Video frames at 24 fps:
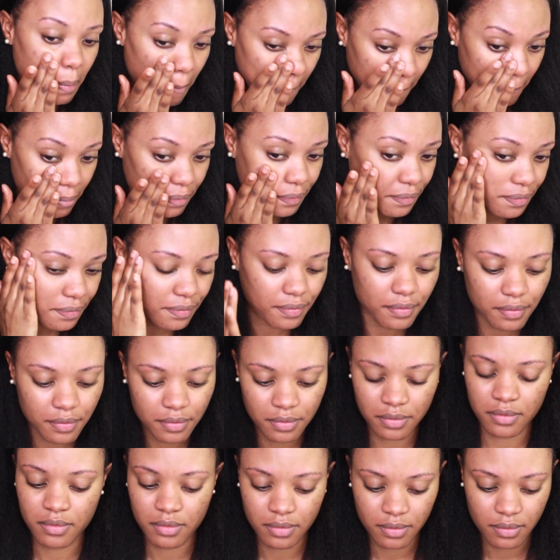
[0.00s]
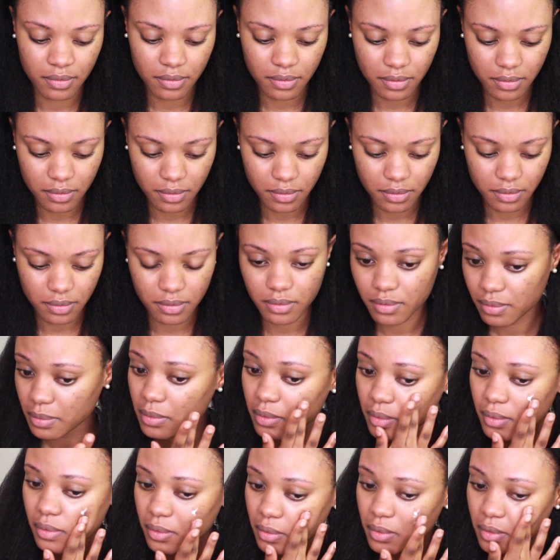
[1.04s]
I really love the finish.
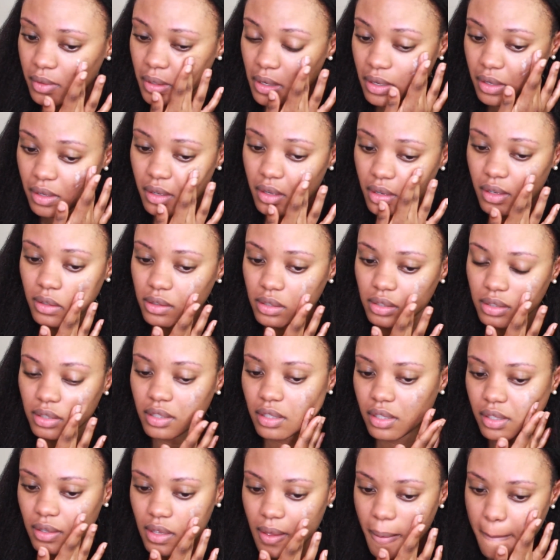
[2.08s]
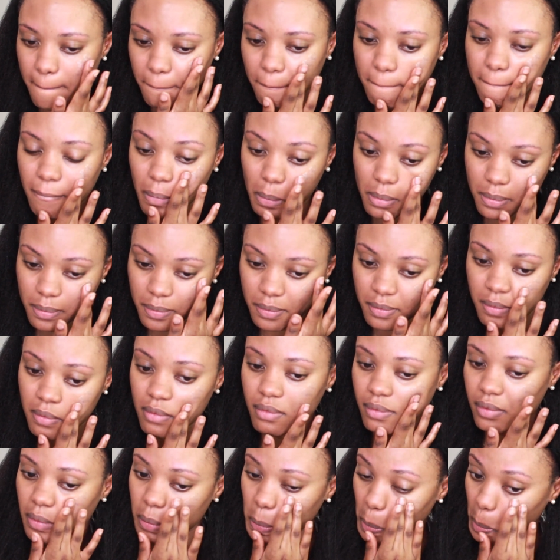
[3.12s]
It's so dewy and just
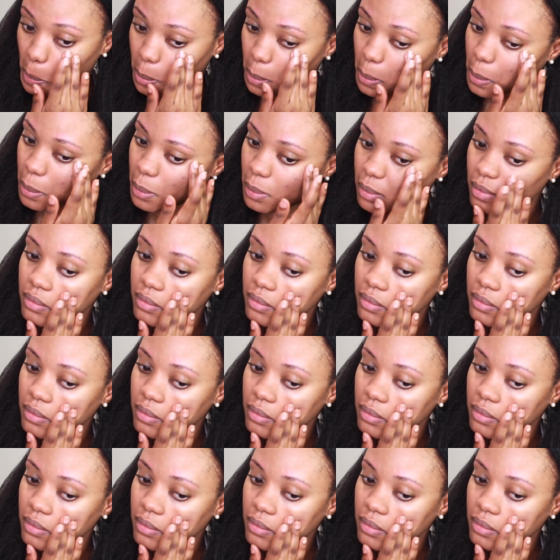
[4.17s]
perfect for summer.